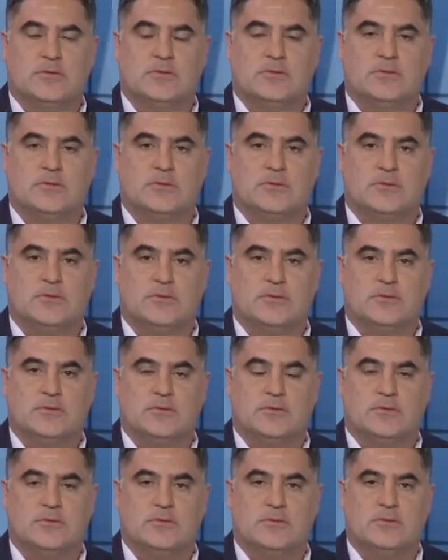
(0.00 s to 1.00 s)

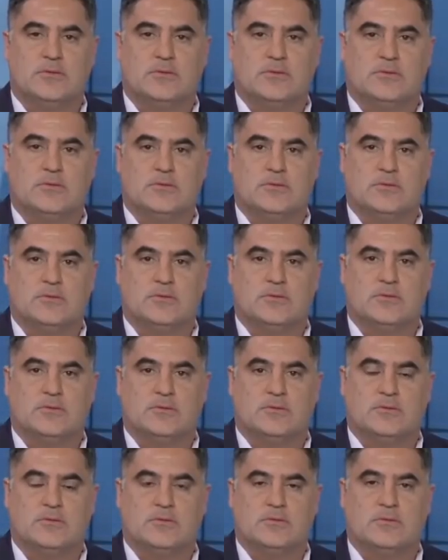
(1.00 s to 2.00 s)

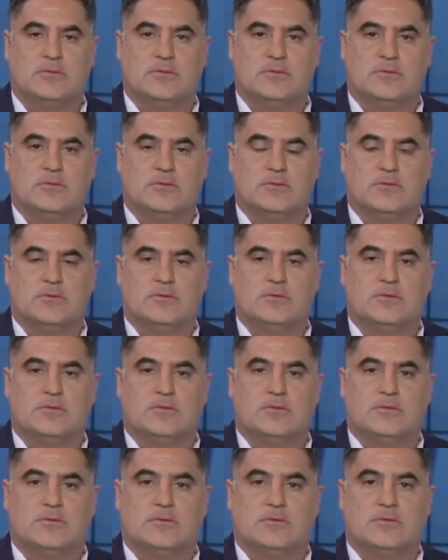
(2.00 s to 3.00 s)

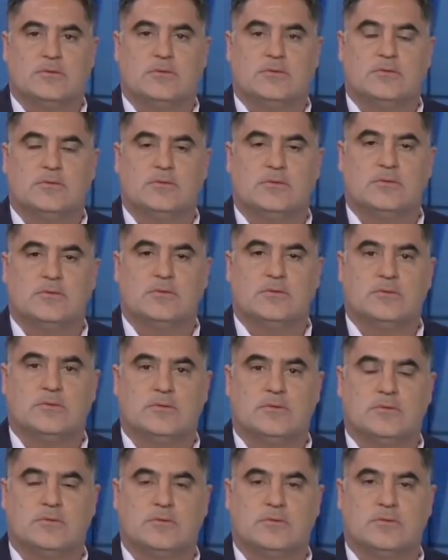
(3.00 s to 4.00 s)

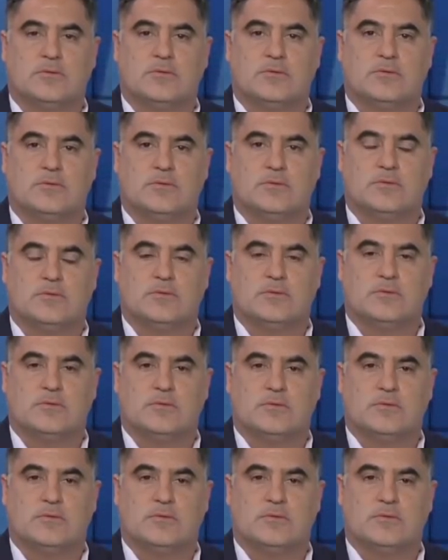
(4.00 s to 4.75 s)
[no speech]